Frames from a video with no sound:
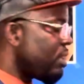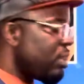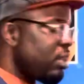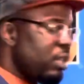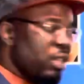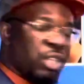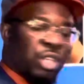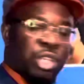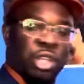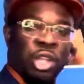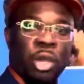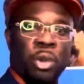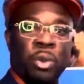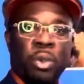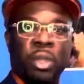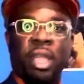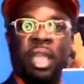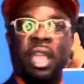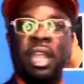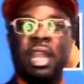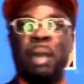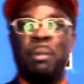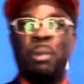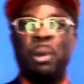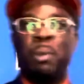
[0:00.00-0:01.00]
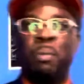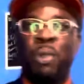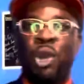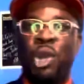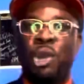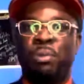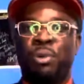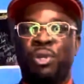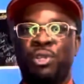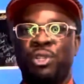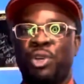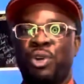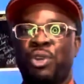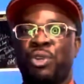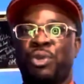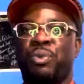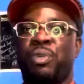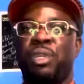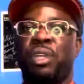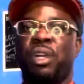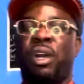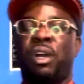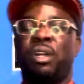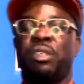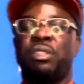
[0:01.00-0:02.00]
you know. And I'm a mobile
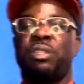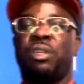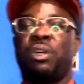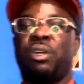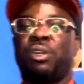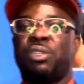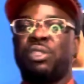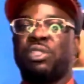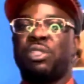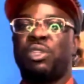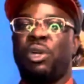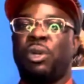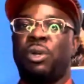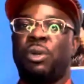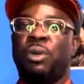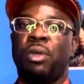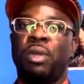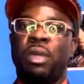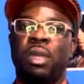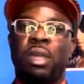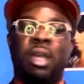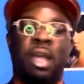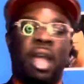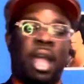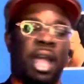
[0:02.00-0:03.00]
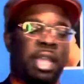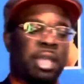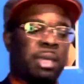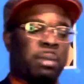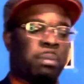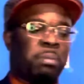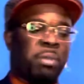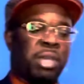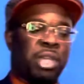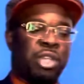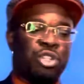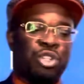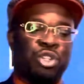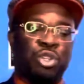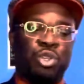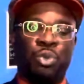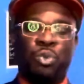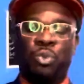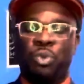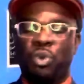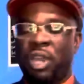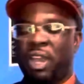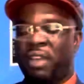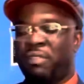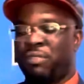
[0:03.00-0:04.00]
notary also, so I can meet you
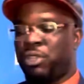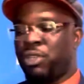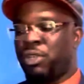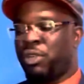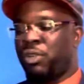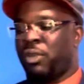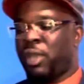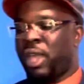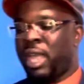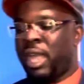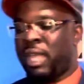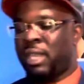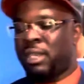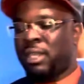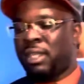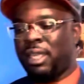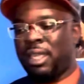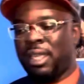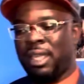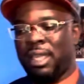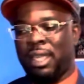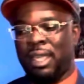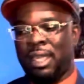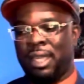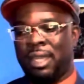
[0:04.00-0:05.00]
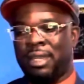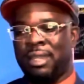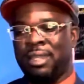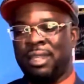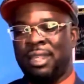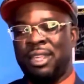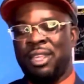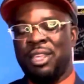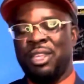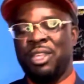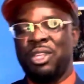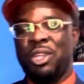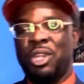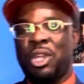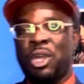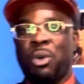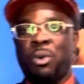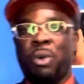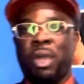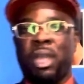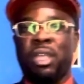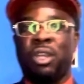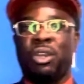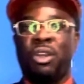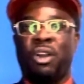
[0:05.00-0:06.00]
wherever you're at, and you know
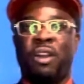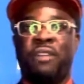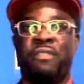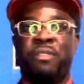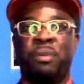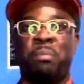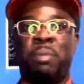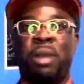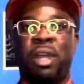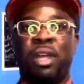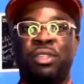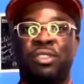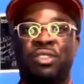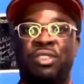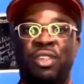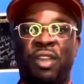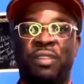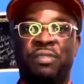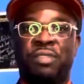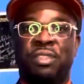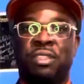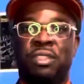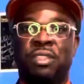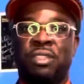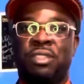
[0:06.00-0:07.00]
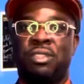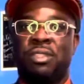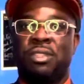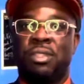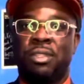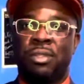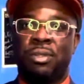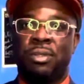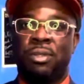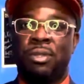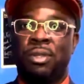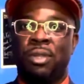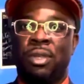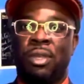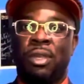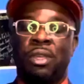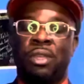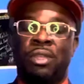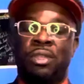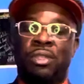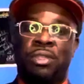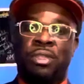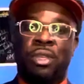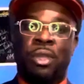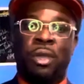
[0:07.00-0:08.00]
I can offer my services to you.
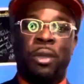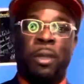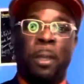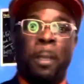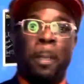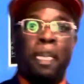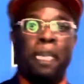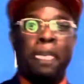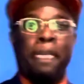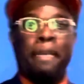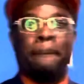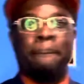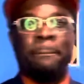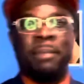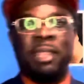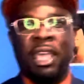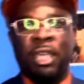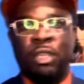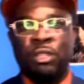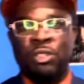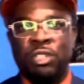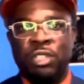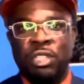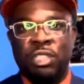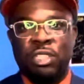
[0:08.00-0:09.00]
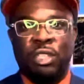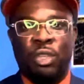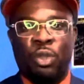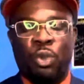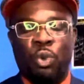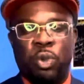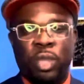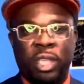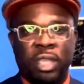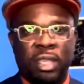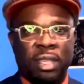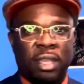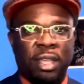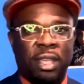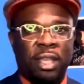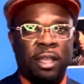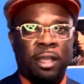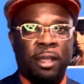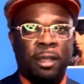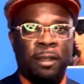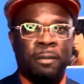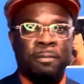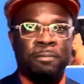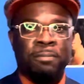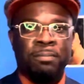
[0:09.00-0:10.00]
So that was just a quick
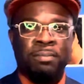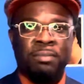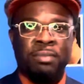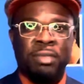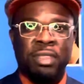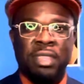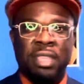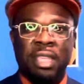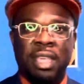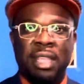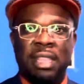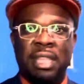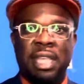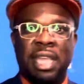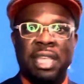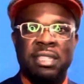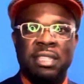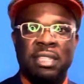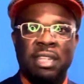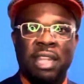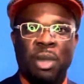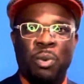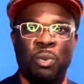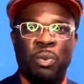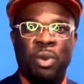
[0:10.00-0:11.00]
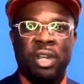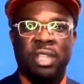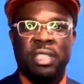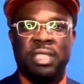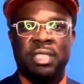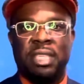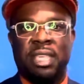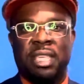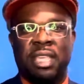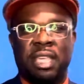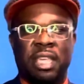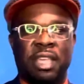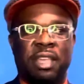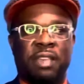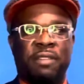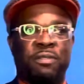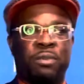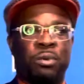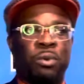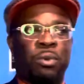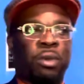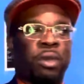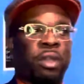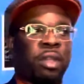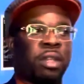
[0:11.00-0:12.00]
um, lesson I wanted to give
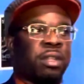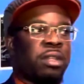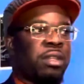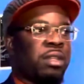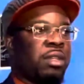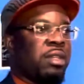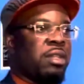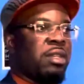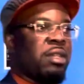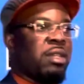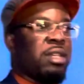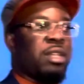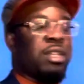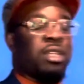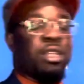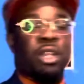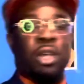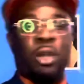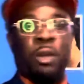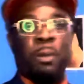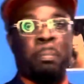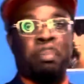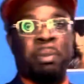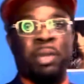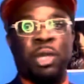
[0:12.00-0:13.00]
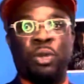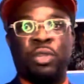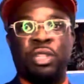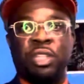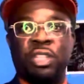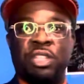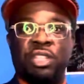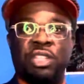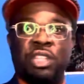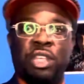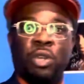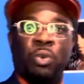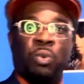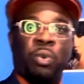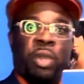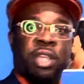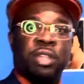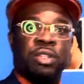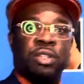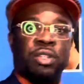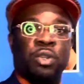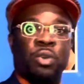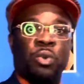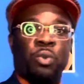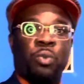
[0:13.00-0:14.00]
on you know, building
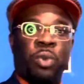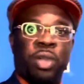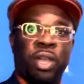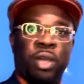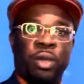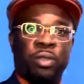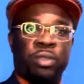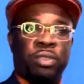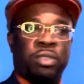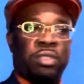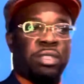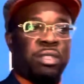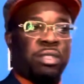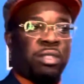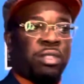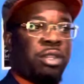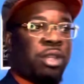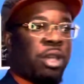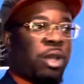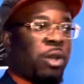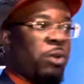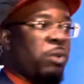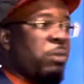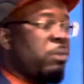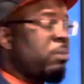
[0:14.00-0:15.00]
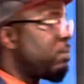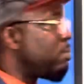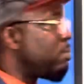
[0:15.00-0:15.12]
generational wealth, you know,